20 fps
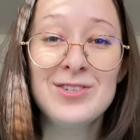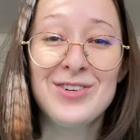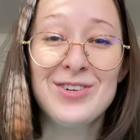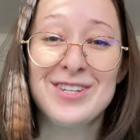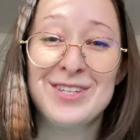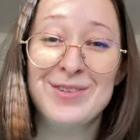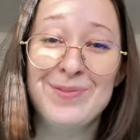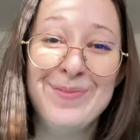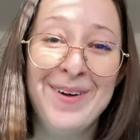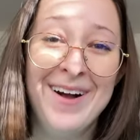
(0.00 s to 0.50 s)

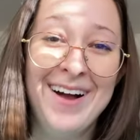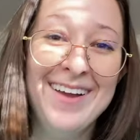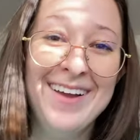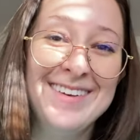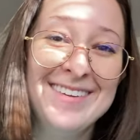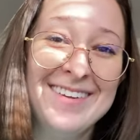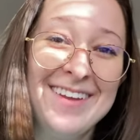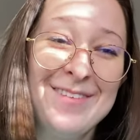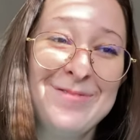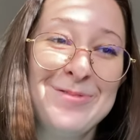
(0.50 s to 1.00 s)
respond
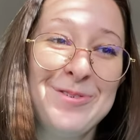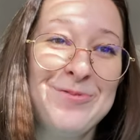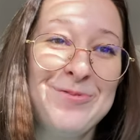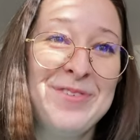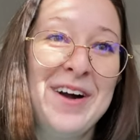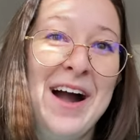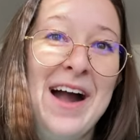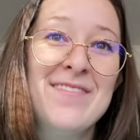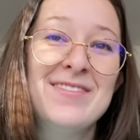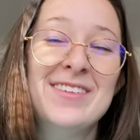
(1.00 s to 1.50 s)
like for
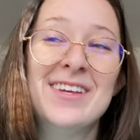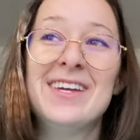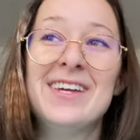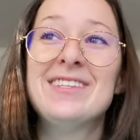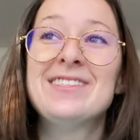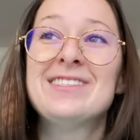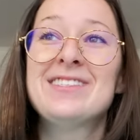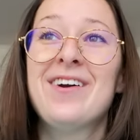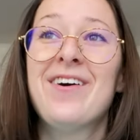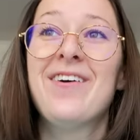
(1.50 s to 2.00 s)
five
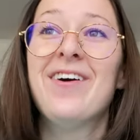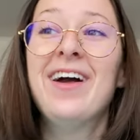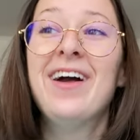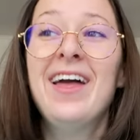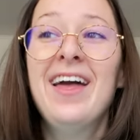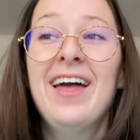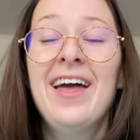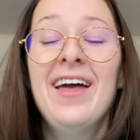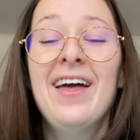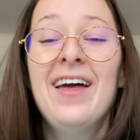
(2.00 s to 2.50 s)
days so
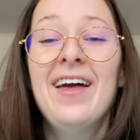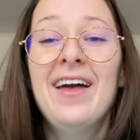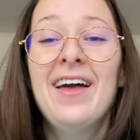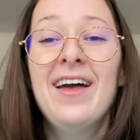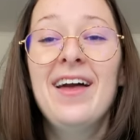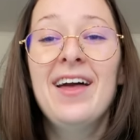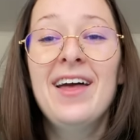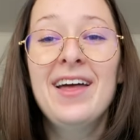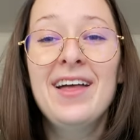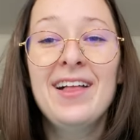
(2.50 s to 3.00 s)

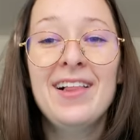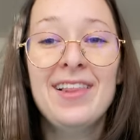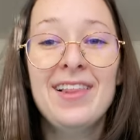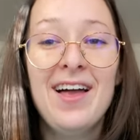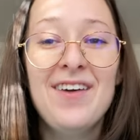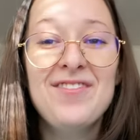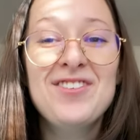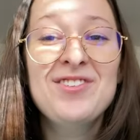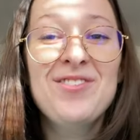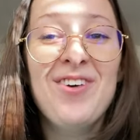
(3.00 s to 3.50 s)

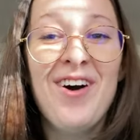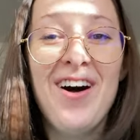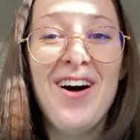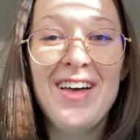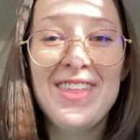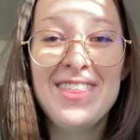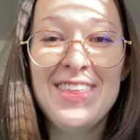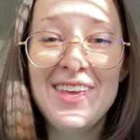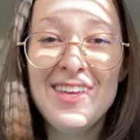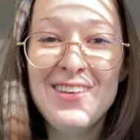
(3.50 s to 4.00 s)
love you all
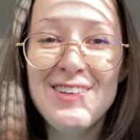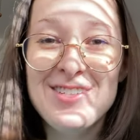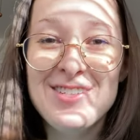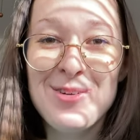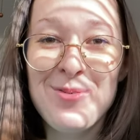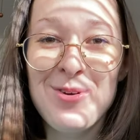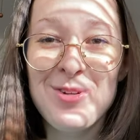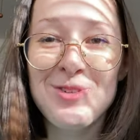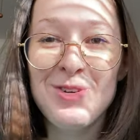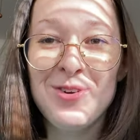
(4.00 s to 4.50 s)
thank you so
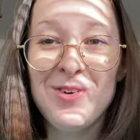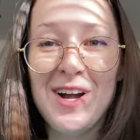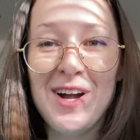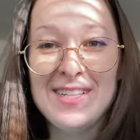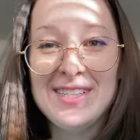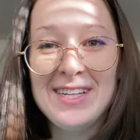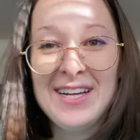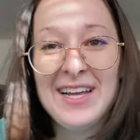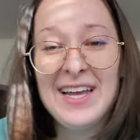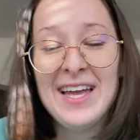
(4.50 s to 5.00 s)
much for
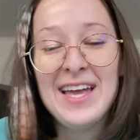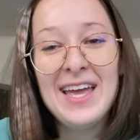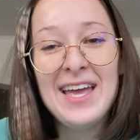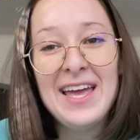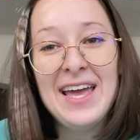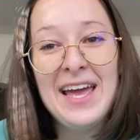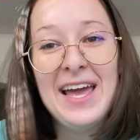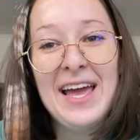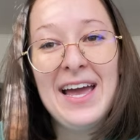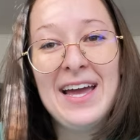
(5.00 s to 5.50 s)
watching
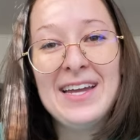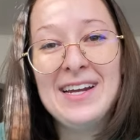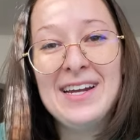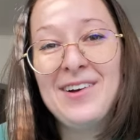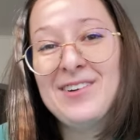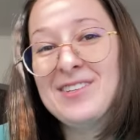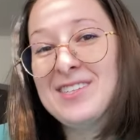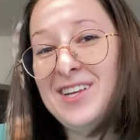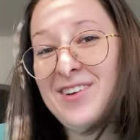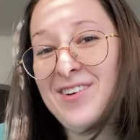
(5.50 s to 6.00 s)
and
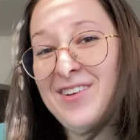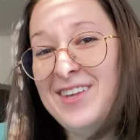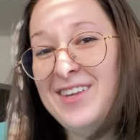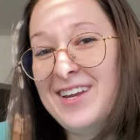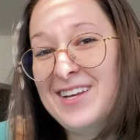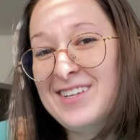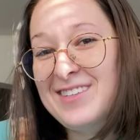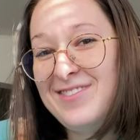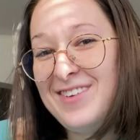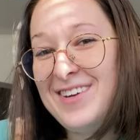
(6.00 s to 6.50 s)
i'll see you in the
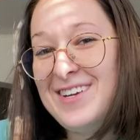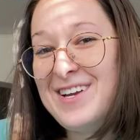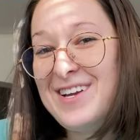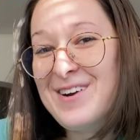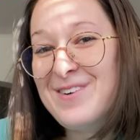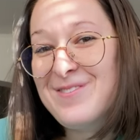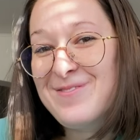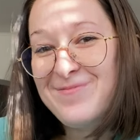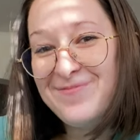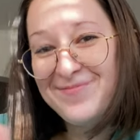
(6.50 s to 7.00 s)
next
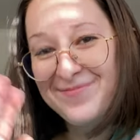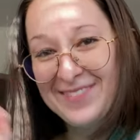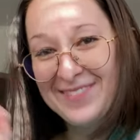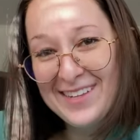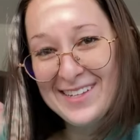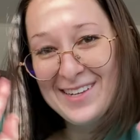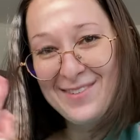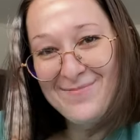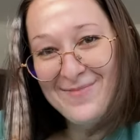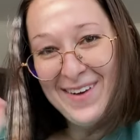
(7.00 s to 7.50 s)
video
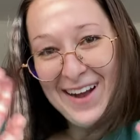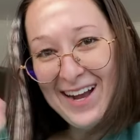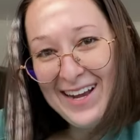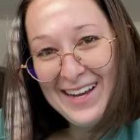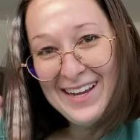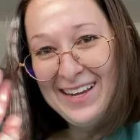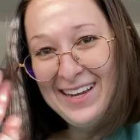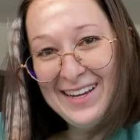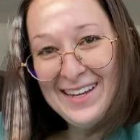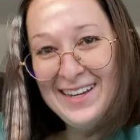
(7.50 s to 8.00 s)

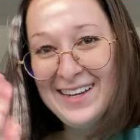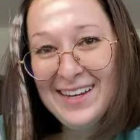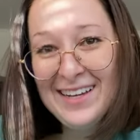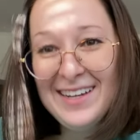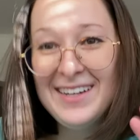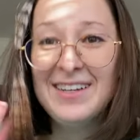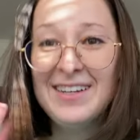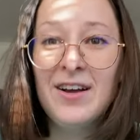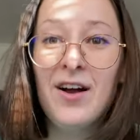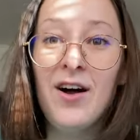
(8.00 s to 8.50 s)
Bye.
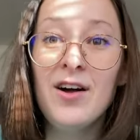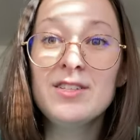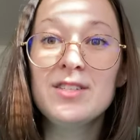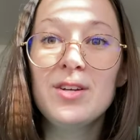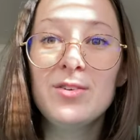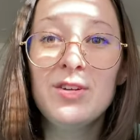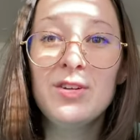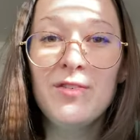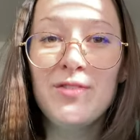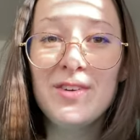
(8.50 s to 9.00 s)

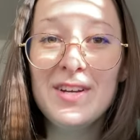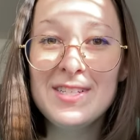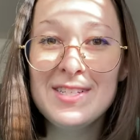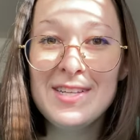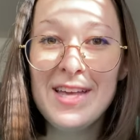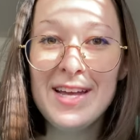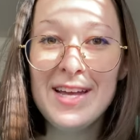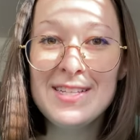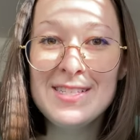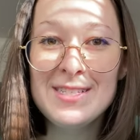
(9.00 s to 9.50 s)
Also, don't forget to
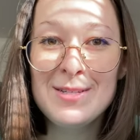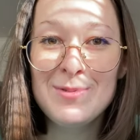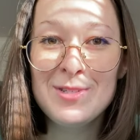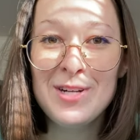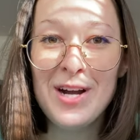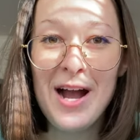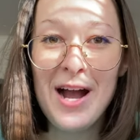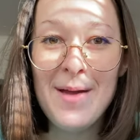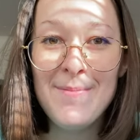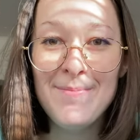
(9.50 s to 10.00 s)
like and
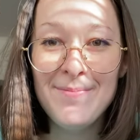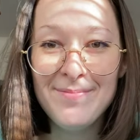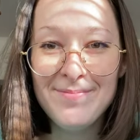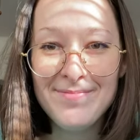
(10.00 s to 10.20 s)
subscribe.